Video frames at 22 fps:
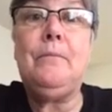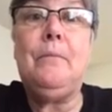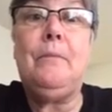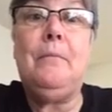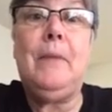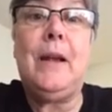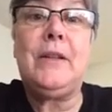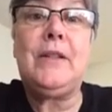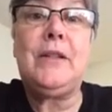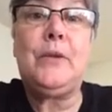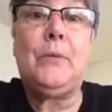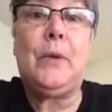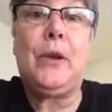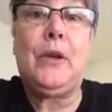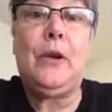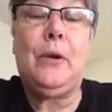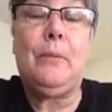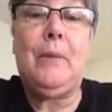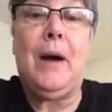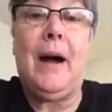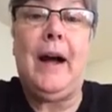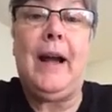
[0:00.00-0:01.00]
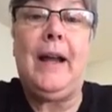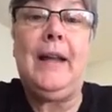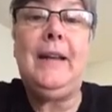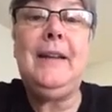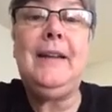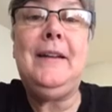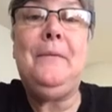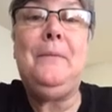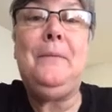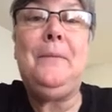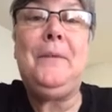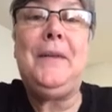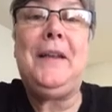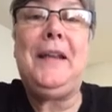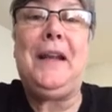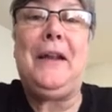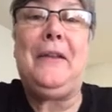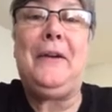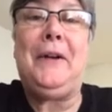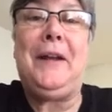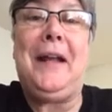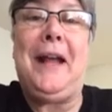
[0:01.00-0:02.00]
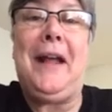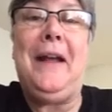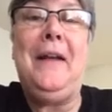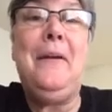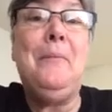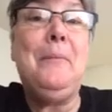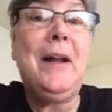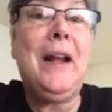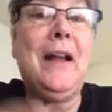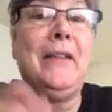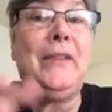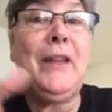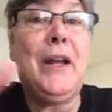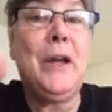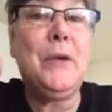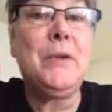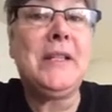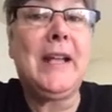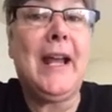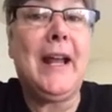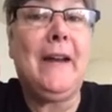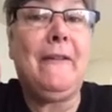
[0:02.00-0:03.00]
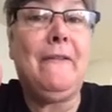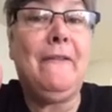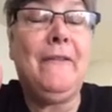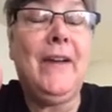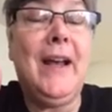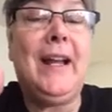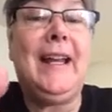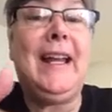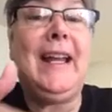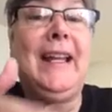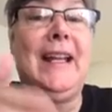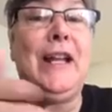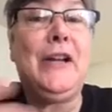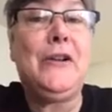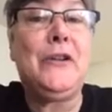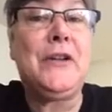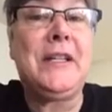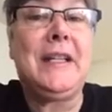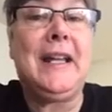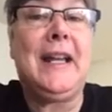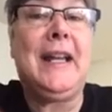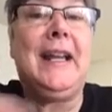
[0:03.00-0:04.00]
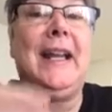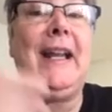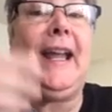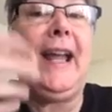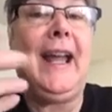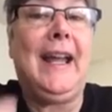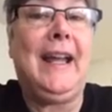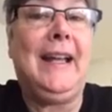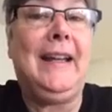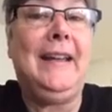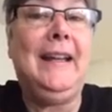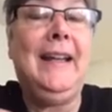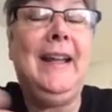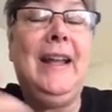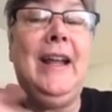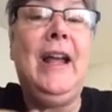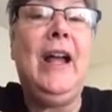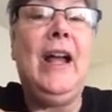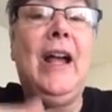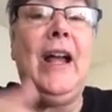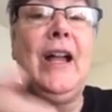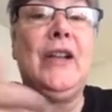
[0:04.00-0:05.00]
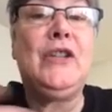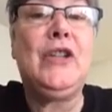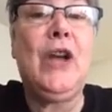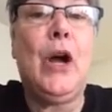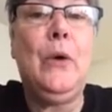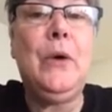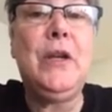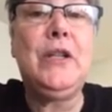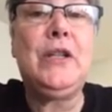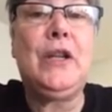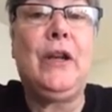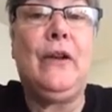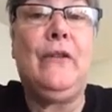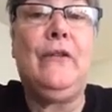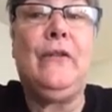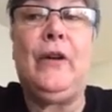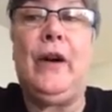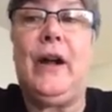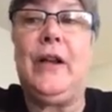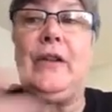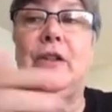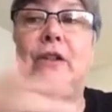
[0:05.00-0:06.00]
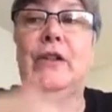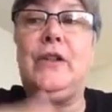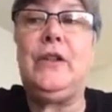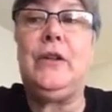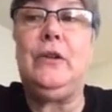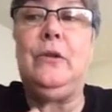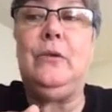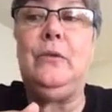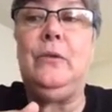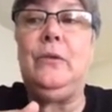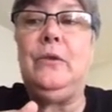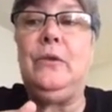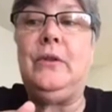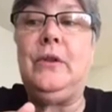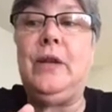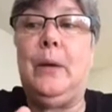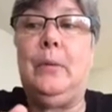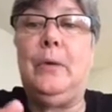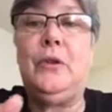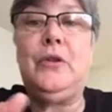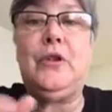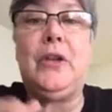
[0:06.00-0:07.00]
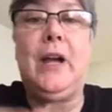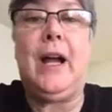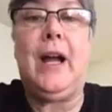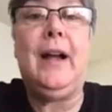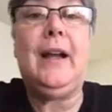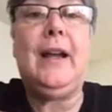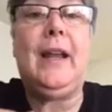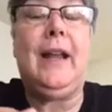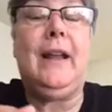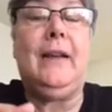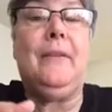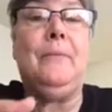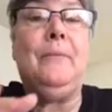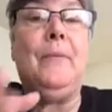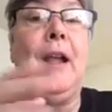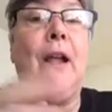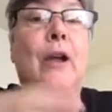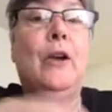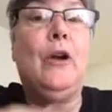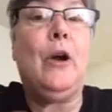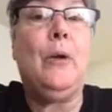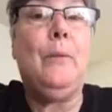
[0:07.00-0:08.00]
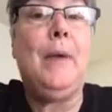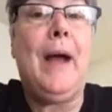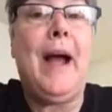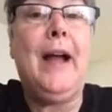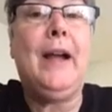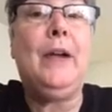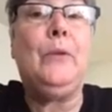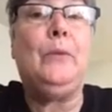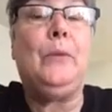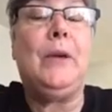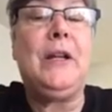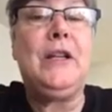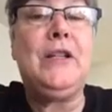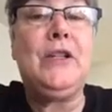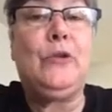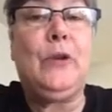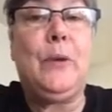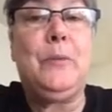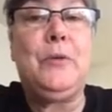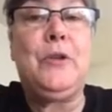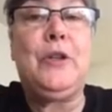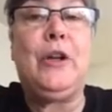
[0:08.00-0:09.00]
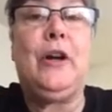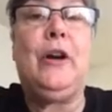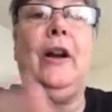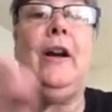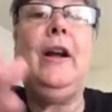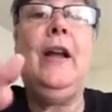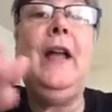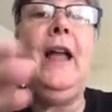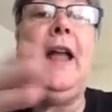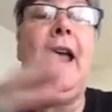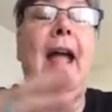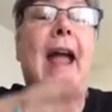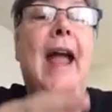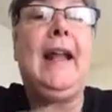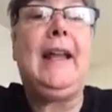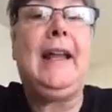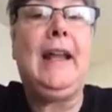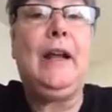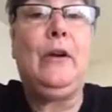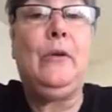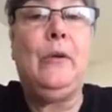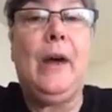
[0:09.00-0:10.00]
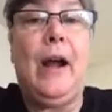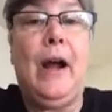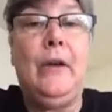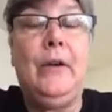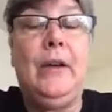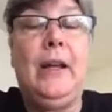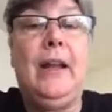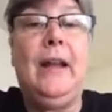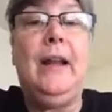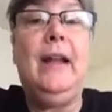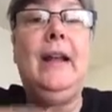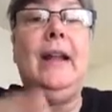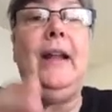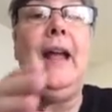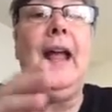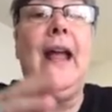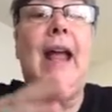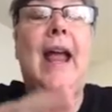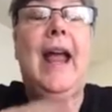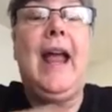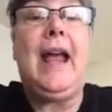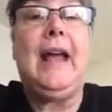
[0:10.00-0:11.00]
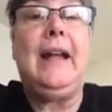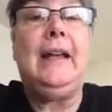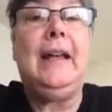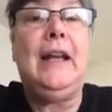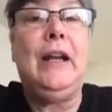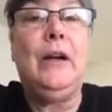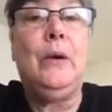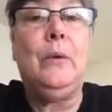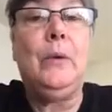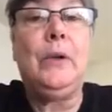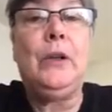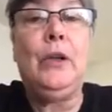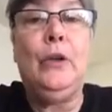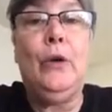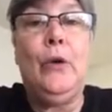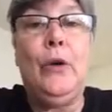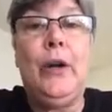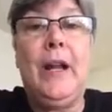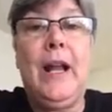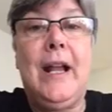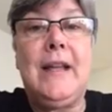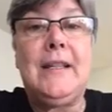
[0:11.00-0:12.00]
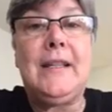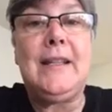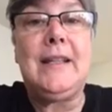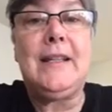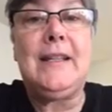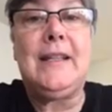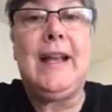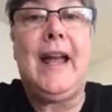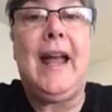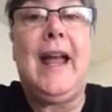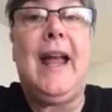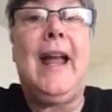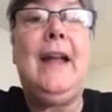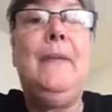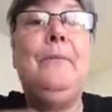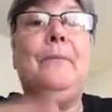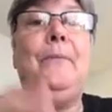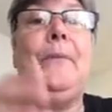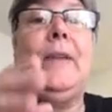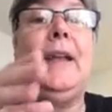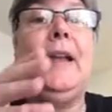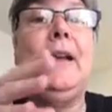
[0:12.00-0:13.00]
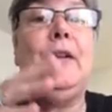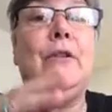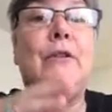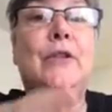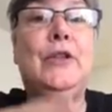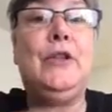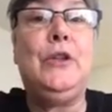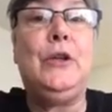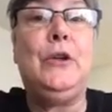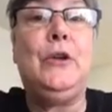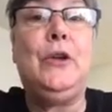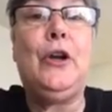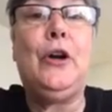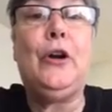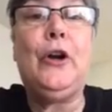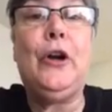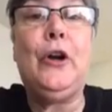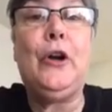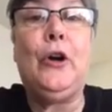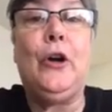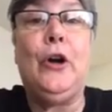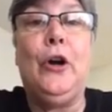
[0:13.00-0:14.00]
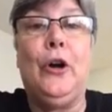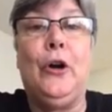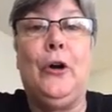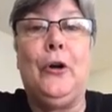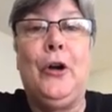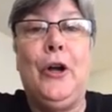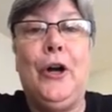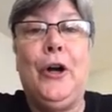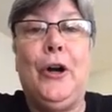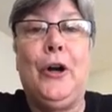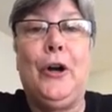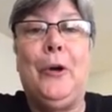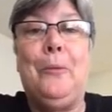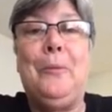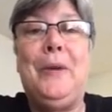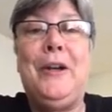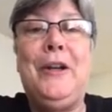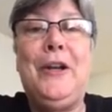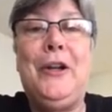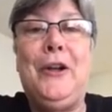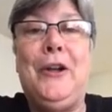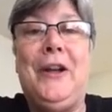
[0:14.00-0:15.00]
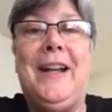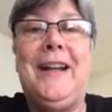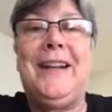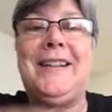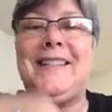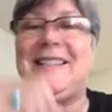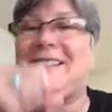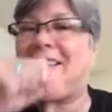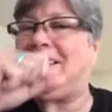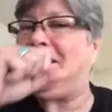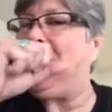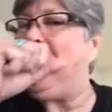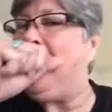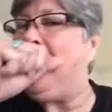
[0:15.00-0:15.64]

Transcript: messed with your mind the other day, but I thought it was kind of fun and interesting, and it's always good for us to double check and go back and read scripture and get grounded and hear what the Lord has to say. Do your hermeneutics,